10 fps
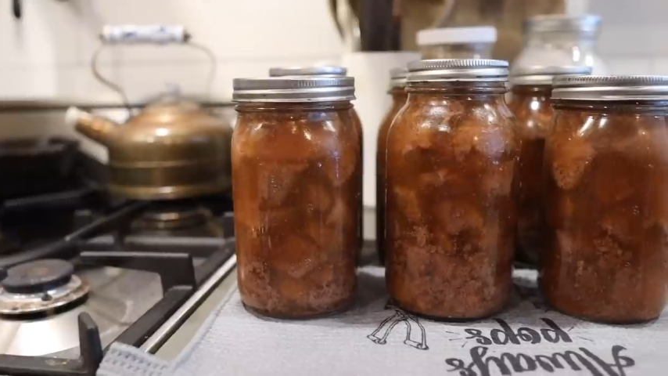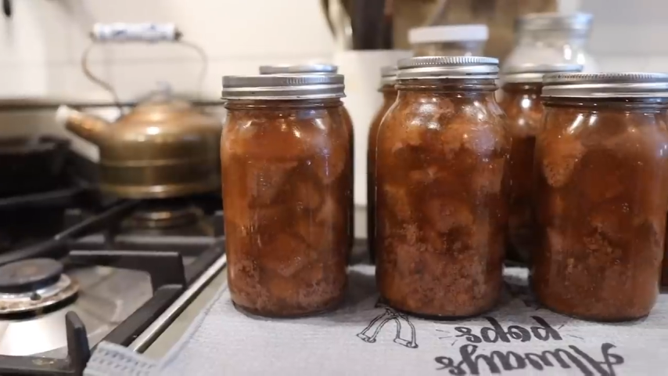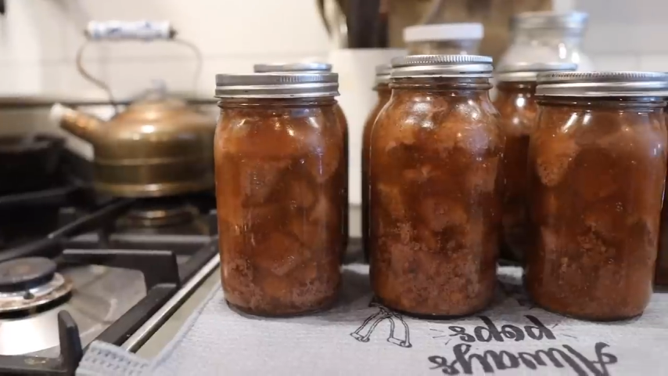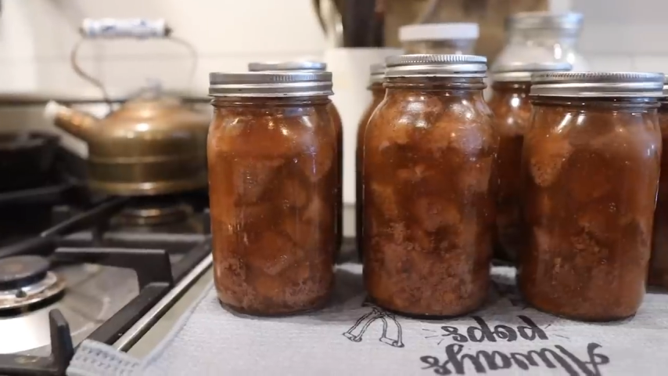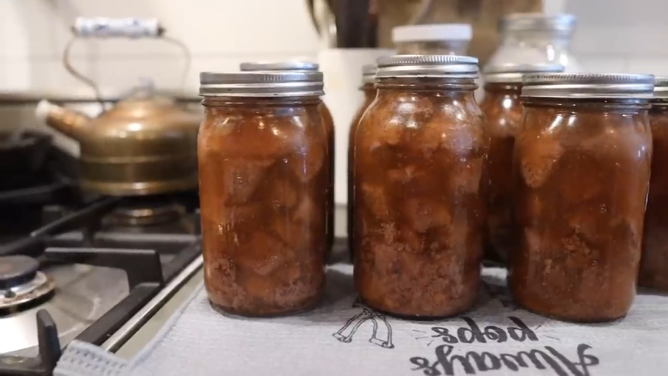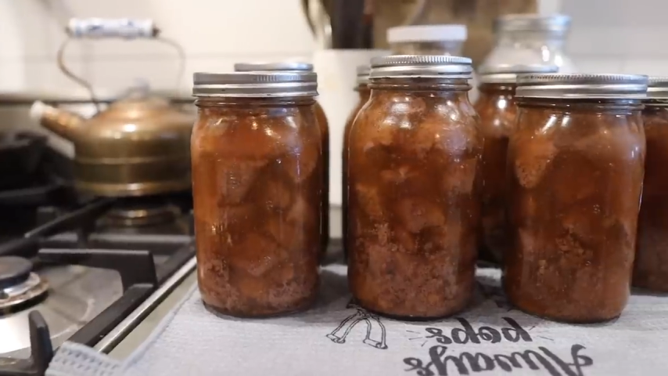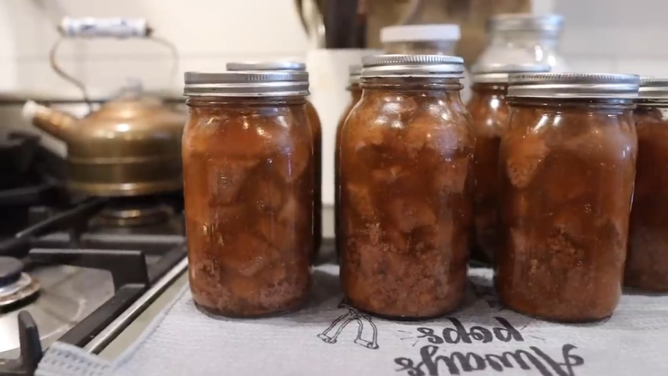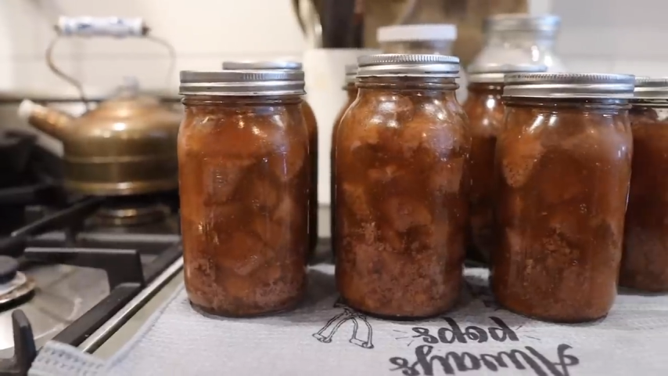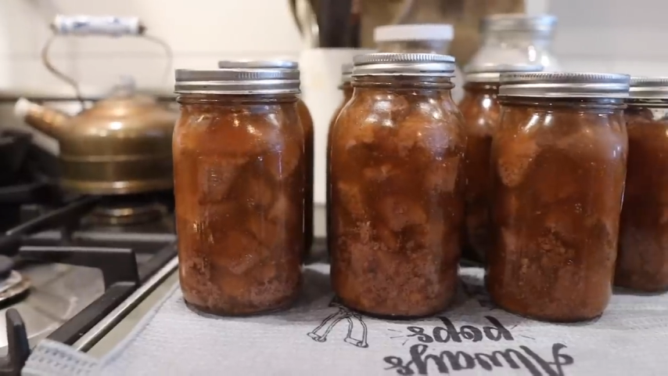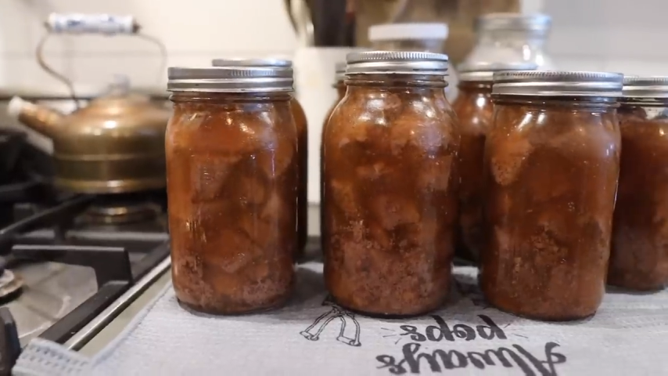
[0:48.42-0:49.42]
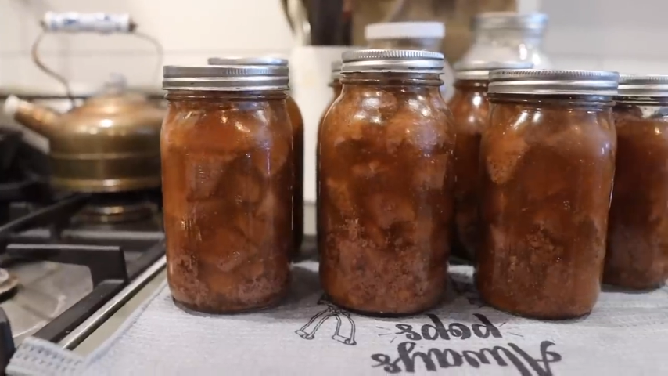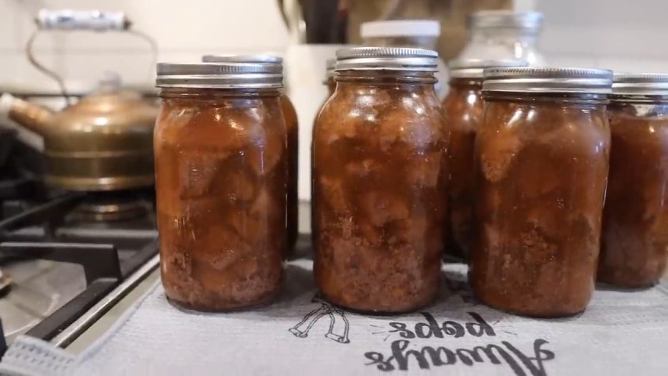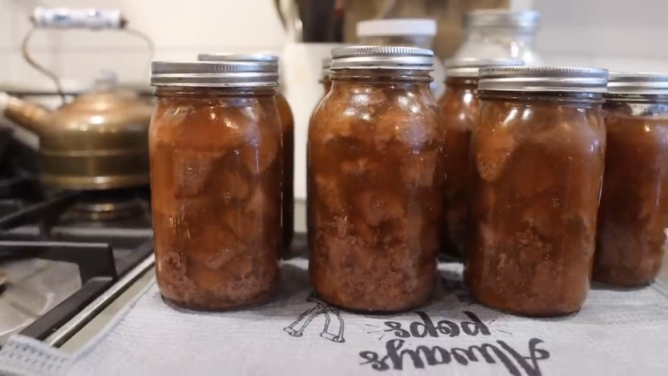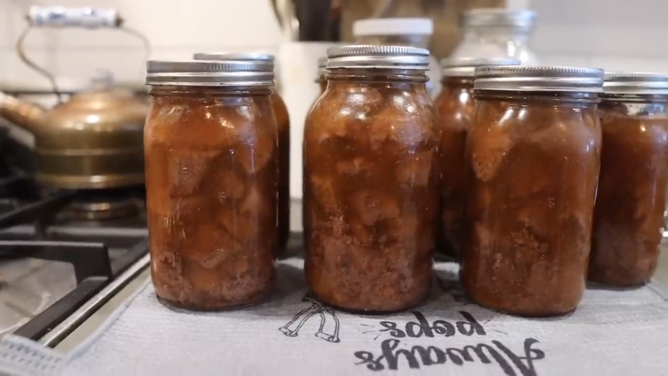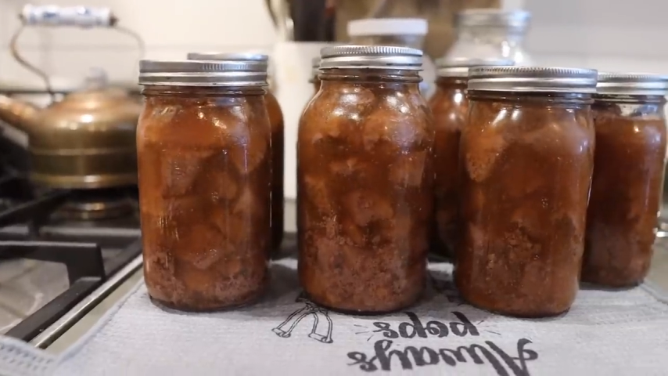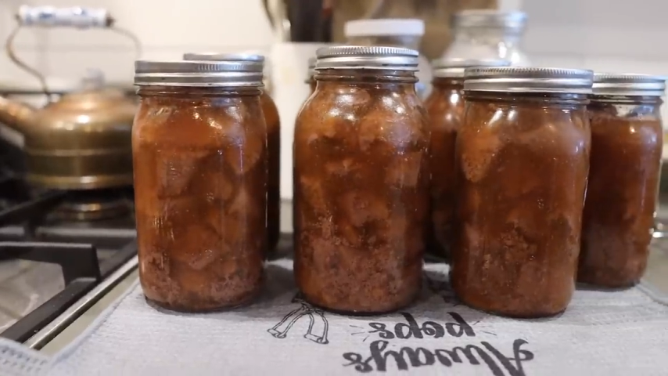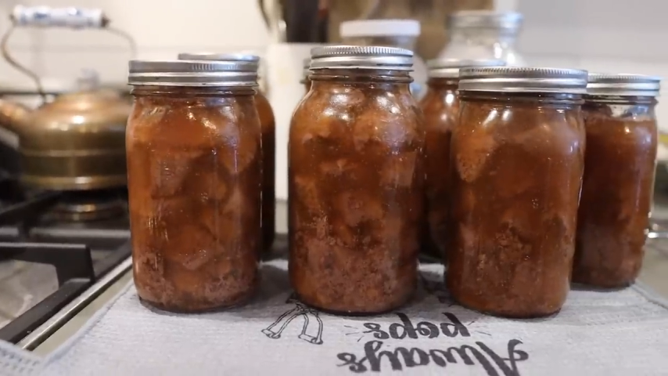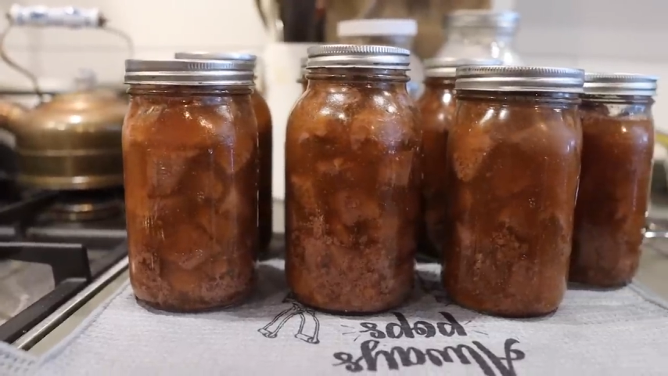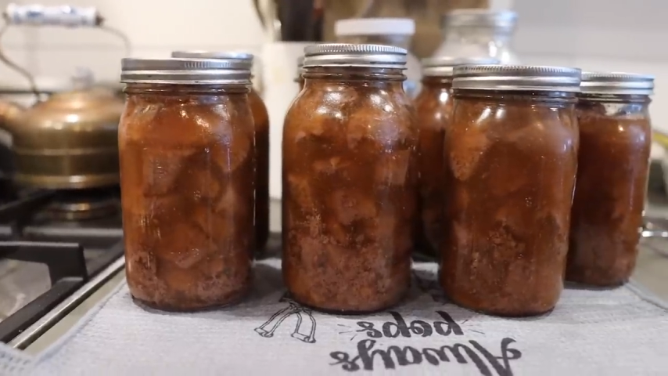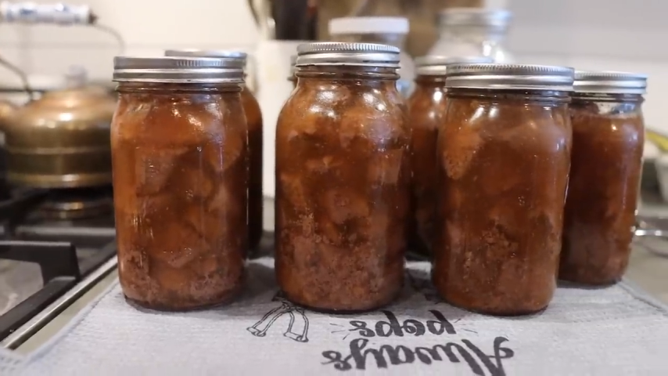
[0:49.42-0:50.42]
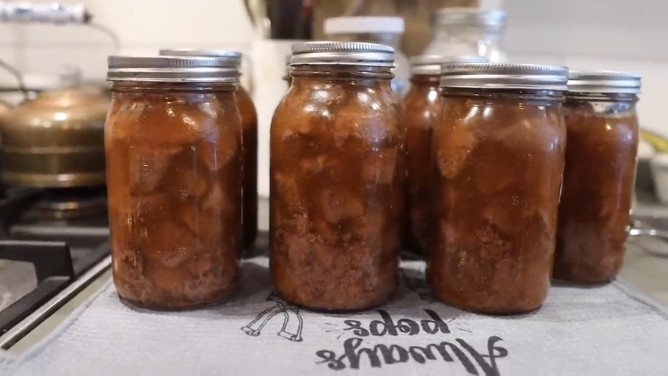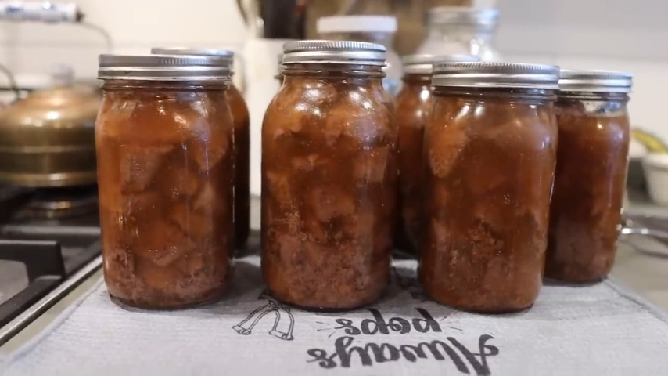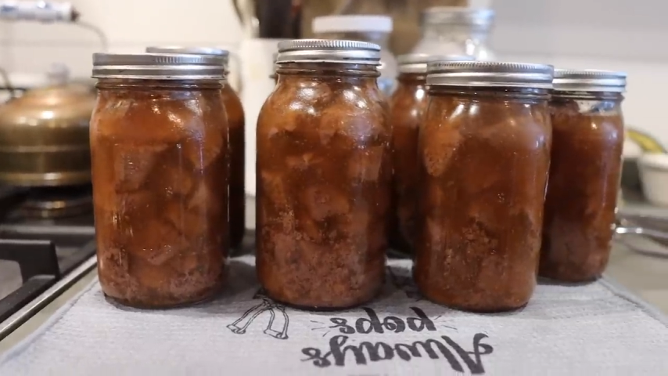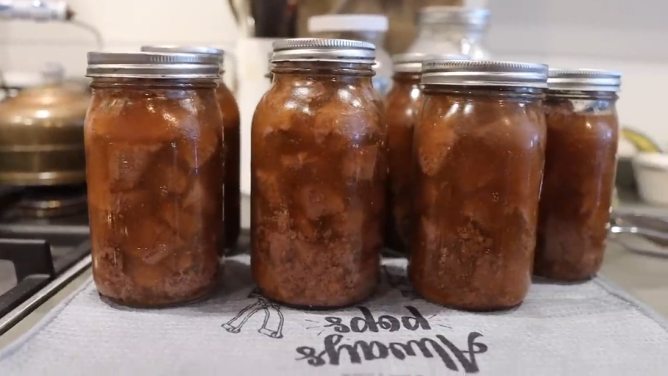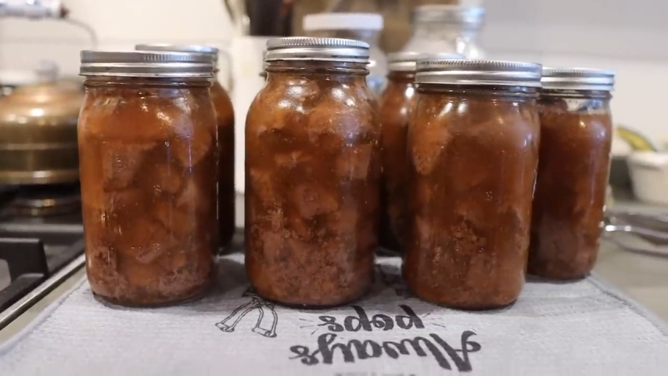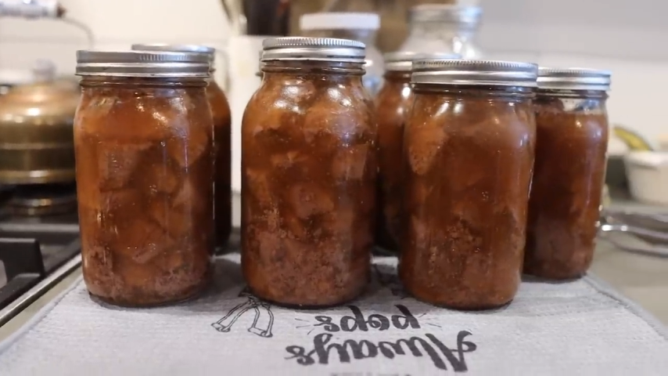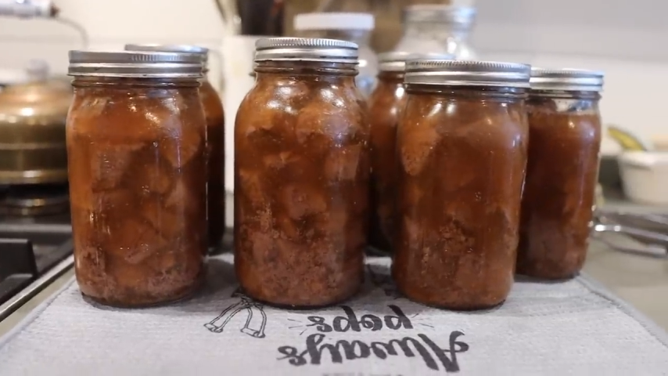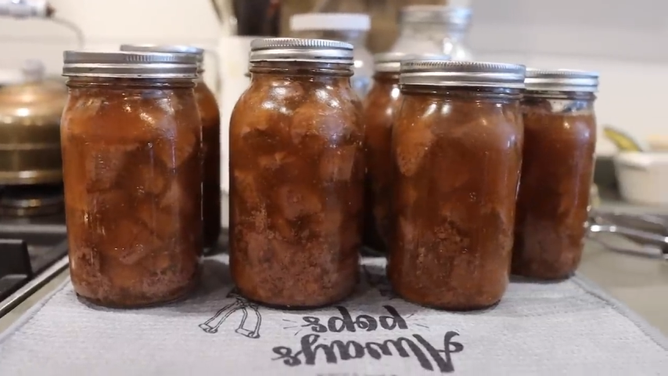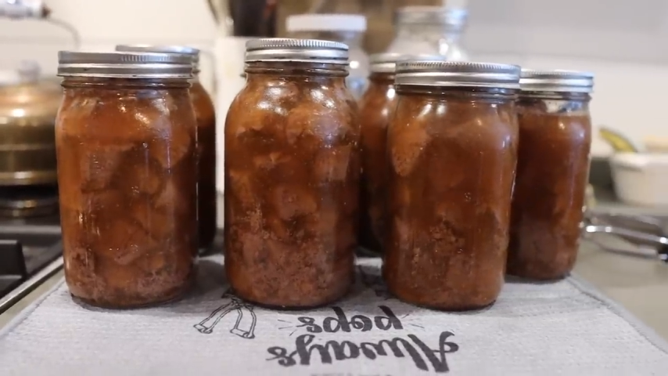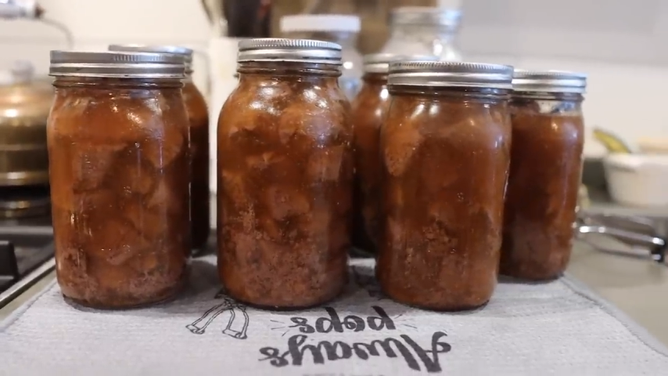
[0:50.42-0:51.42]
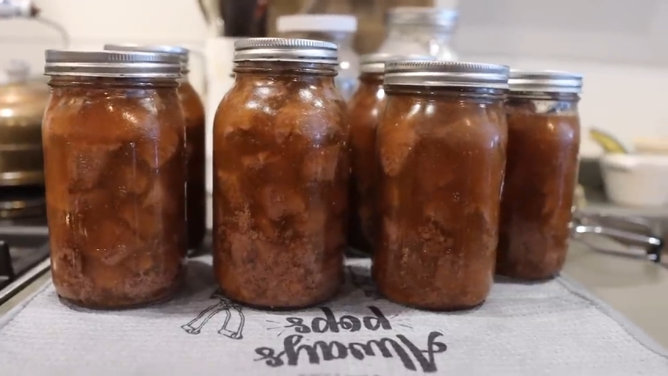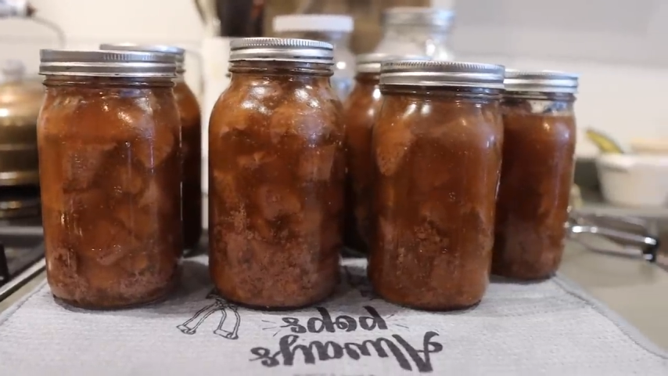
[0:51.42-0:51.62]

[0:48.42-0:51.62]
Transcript: (no speaker visible)